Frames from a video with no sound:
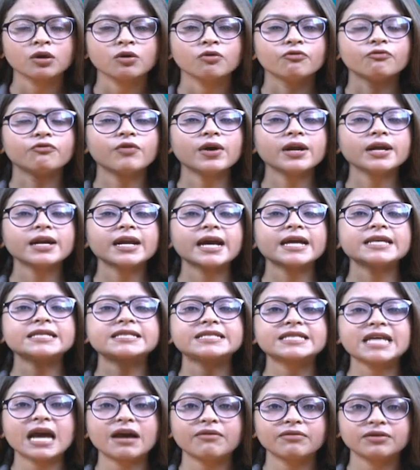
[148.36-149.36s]

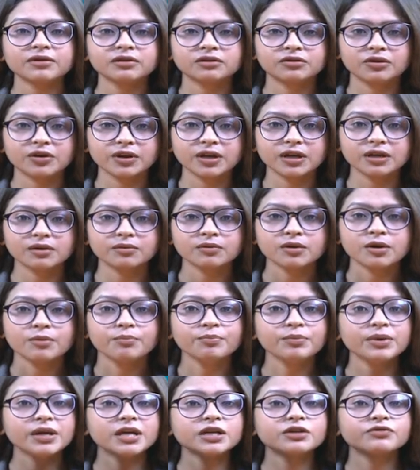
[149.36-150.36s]
1973
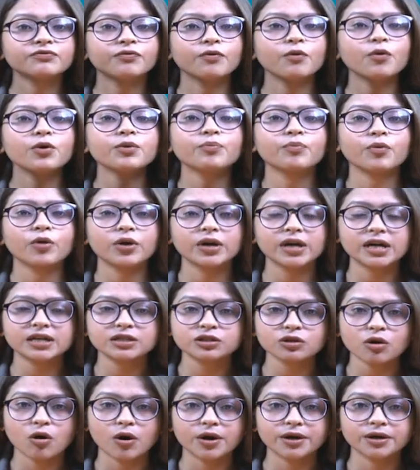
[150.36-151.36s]
Meat Food
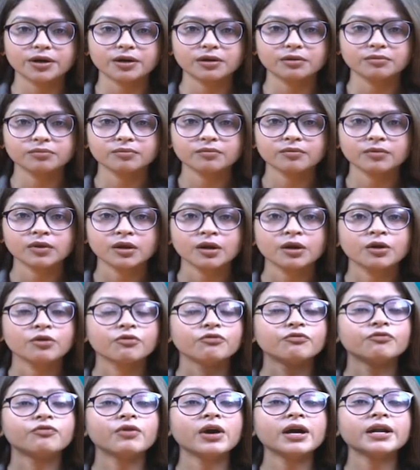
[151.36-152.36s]
Products Order,
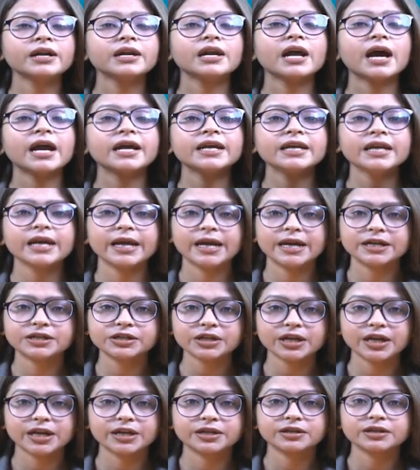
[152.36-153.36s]

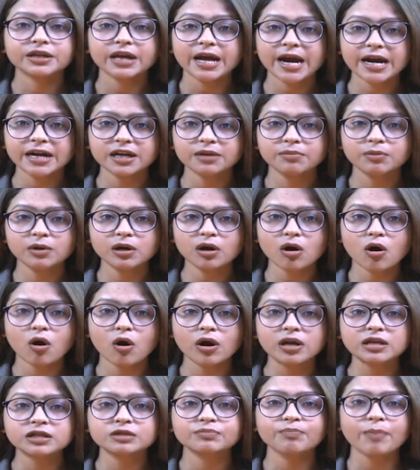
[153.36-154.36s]
1988 Edible
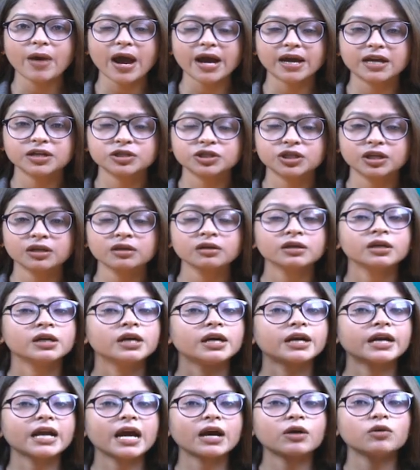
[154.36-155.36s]
Oils Packaging
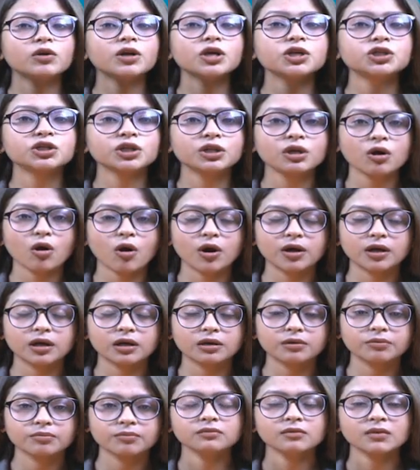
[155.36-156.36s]
Regulation
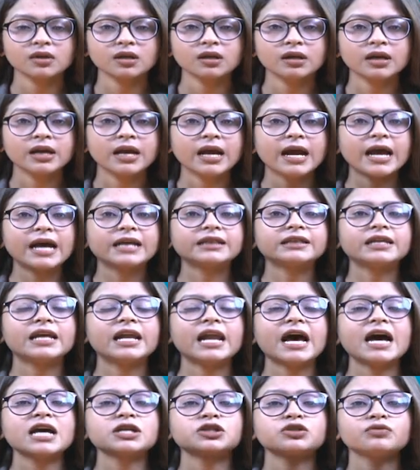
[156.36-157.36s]
Order, and the
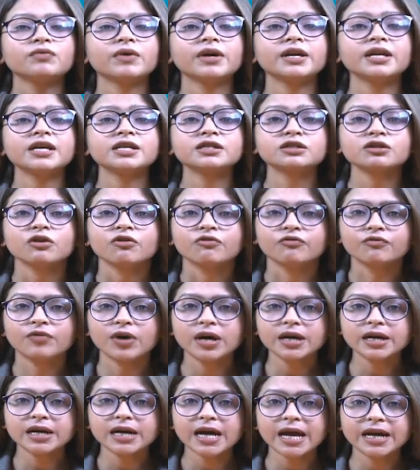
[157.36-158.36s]
last one is
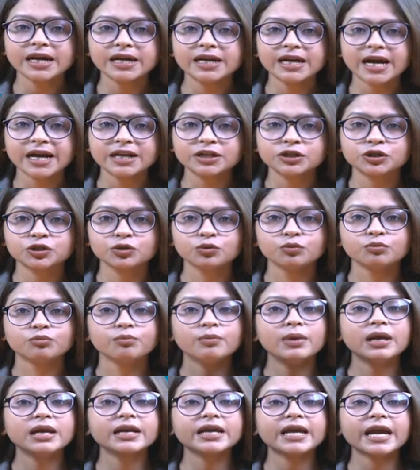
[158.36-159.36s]
1992
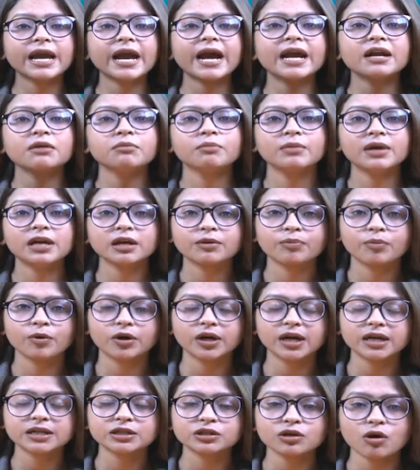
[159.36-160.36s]
Milk and Milk
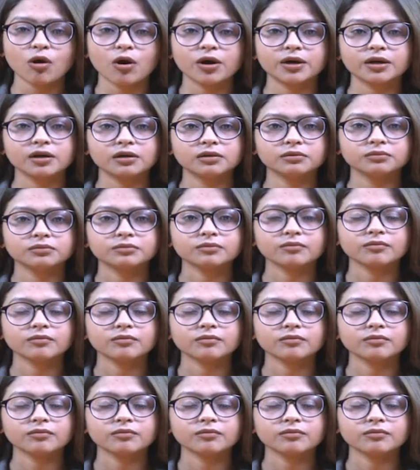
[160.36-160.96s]
Products Order.